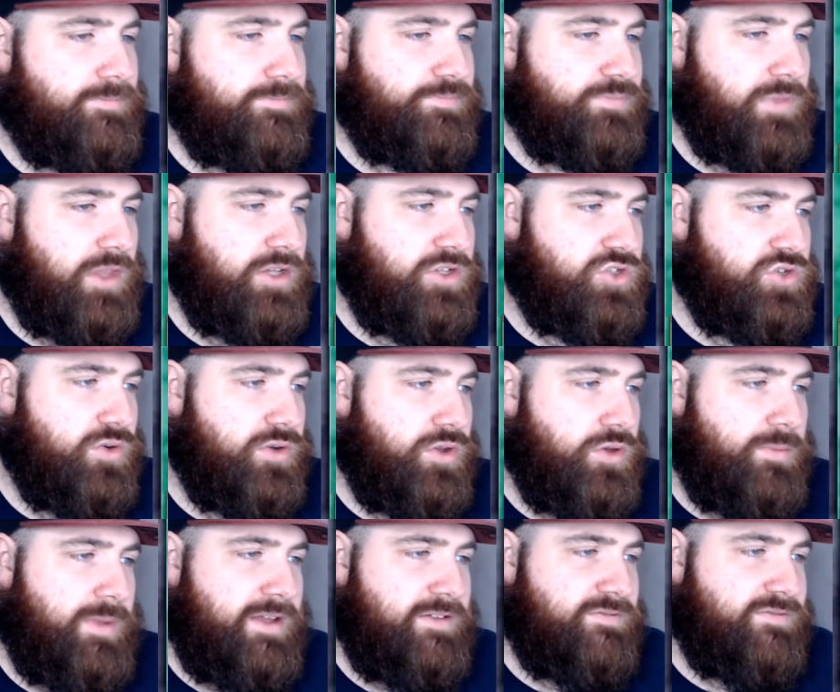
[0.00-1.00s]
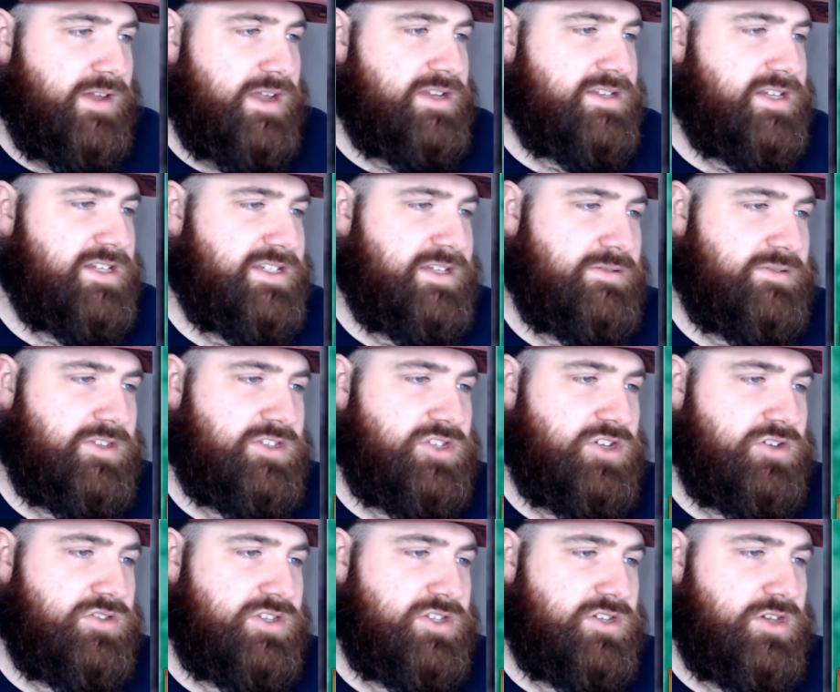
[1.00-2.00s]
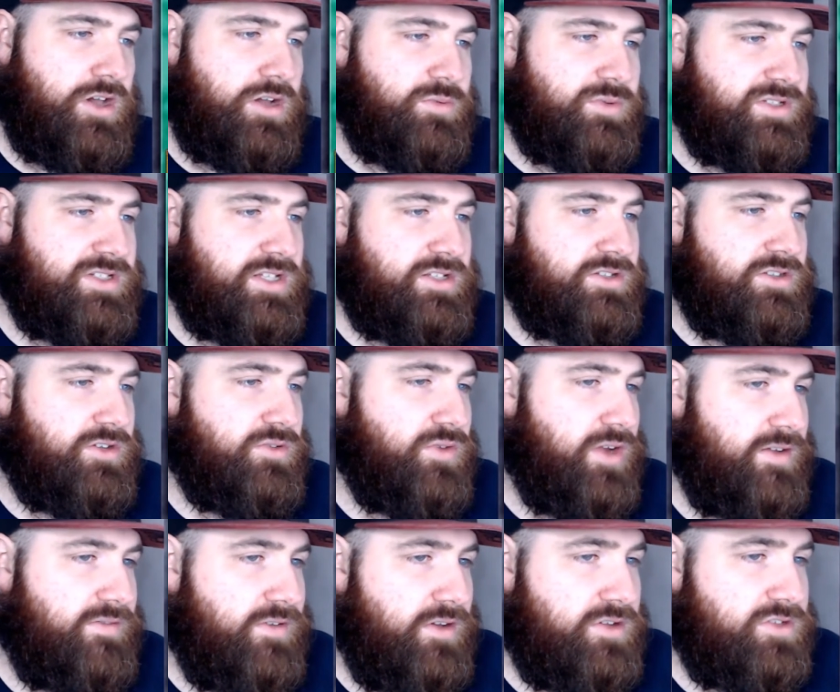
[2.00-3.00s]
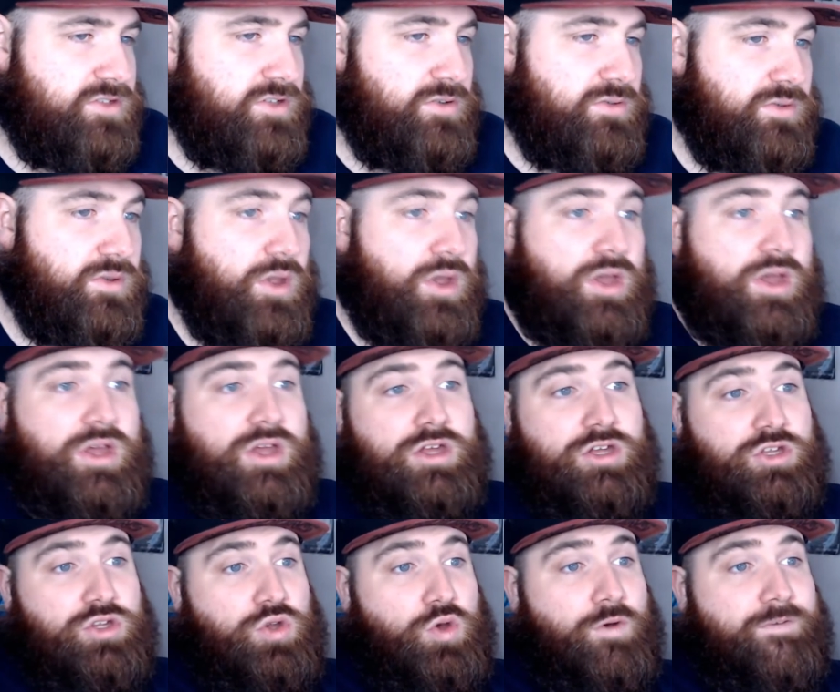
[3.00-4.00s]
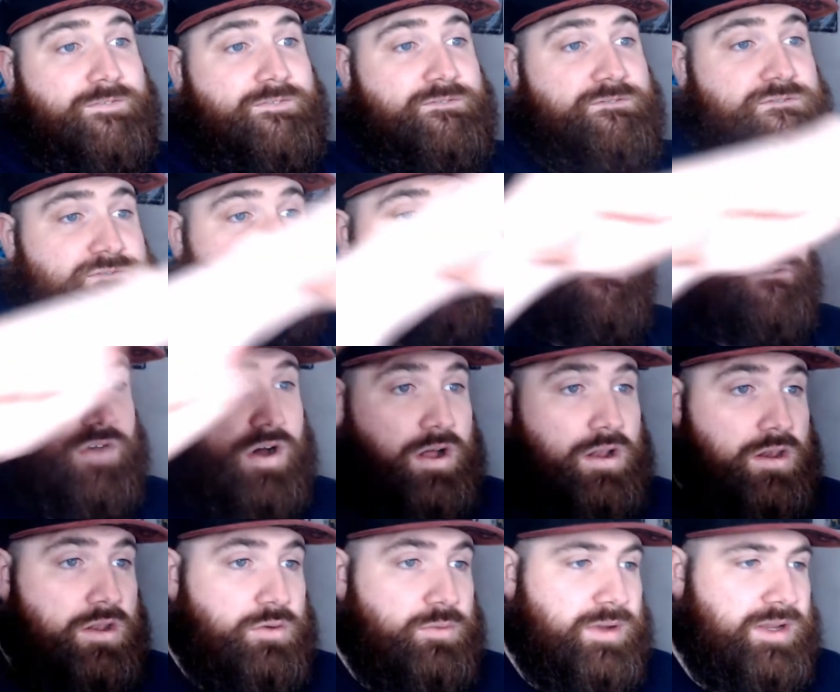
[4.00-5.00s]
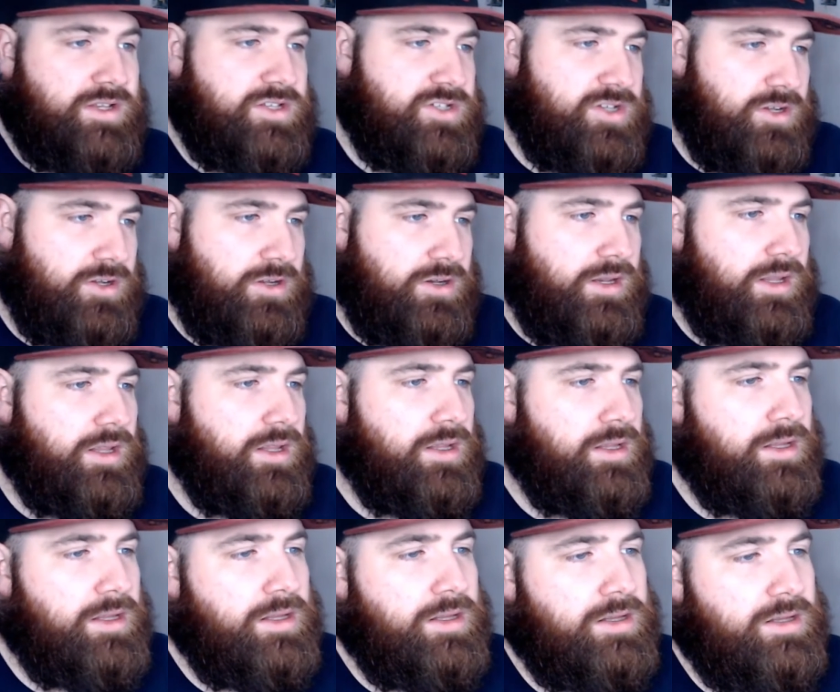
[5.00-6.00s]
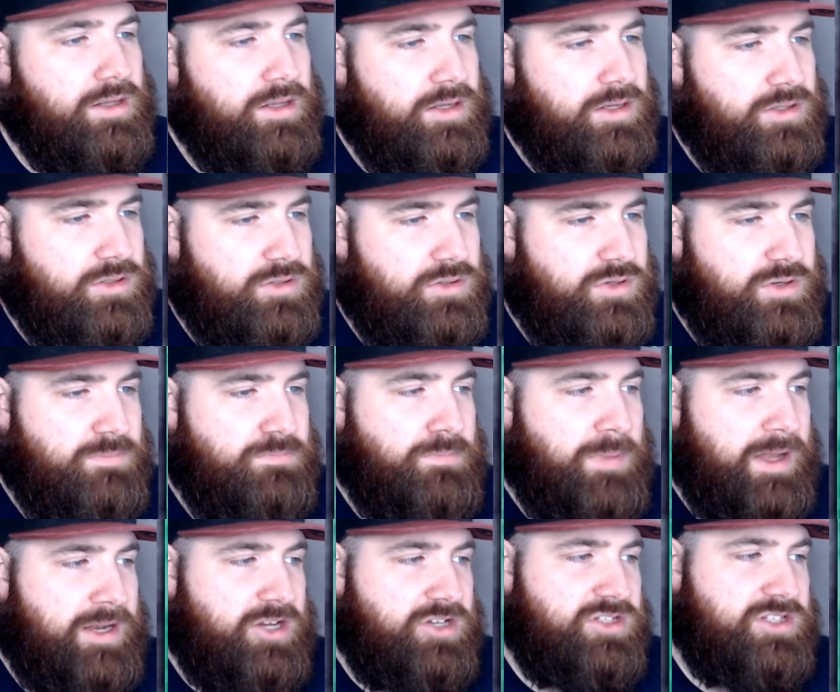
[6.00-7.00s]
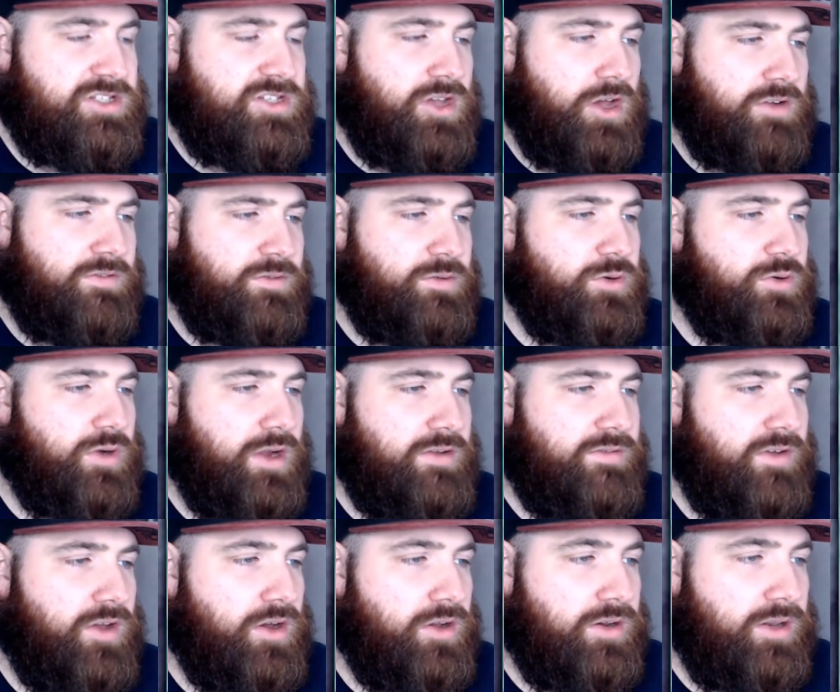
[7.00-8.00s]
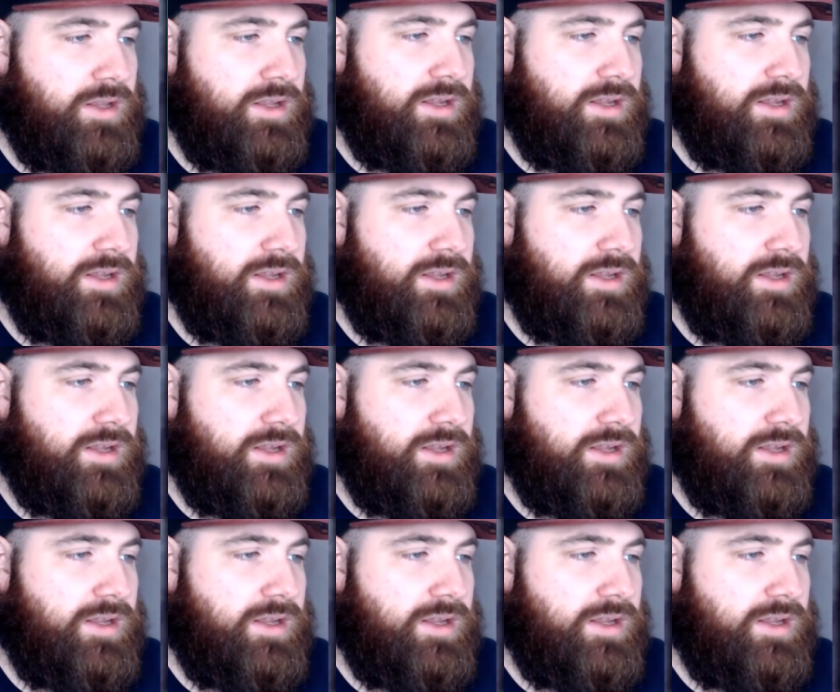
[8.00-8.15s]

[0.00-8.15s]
During your main phase, except the turn this card was sent to the graveyard, so your following turn, you can banish this card from your graveyard.